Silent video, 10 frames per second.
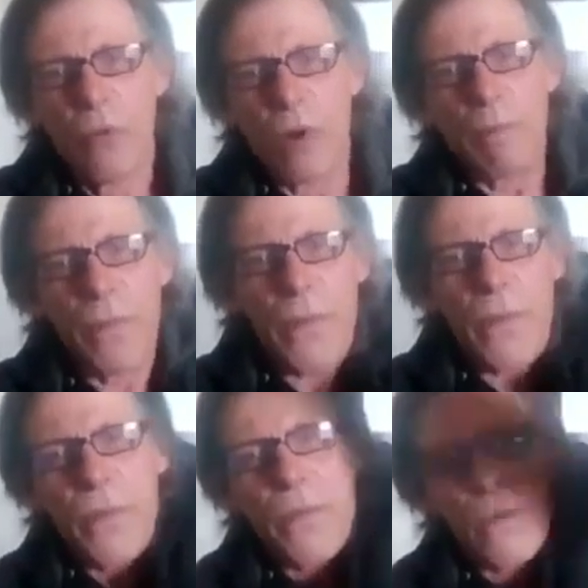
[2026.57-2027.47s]
went
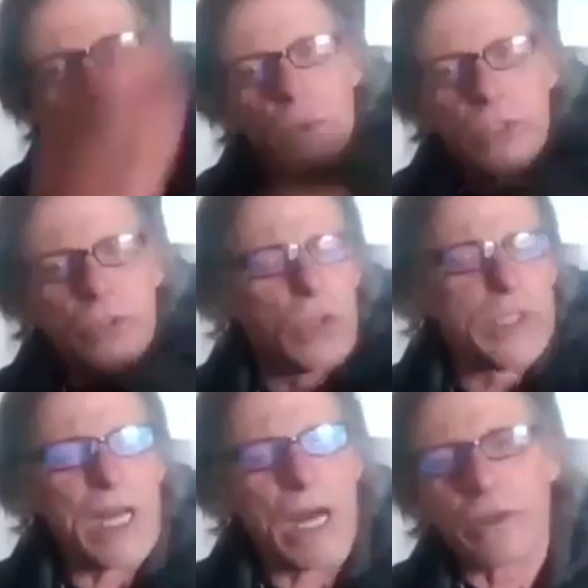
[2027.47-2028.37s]
went
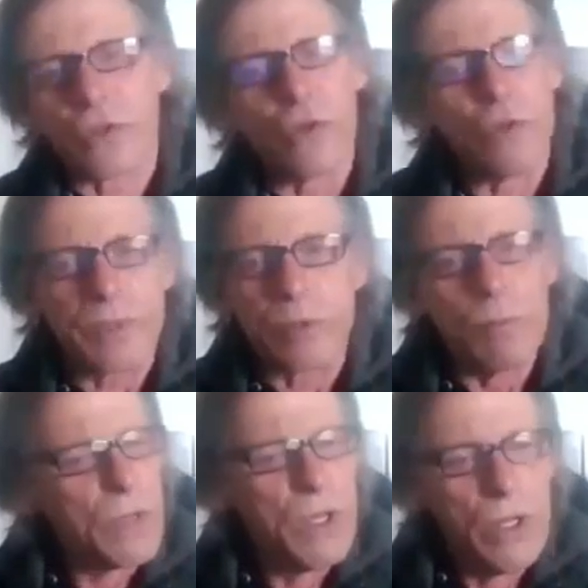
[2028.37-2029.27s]
totally down the tubes.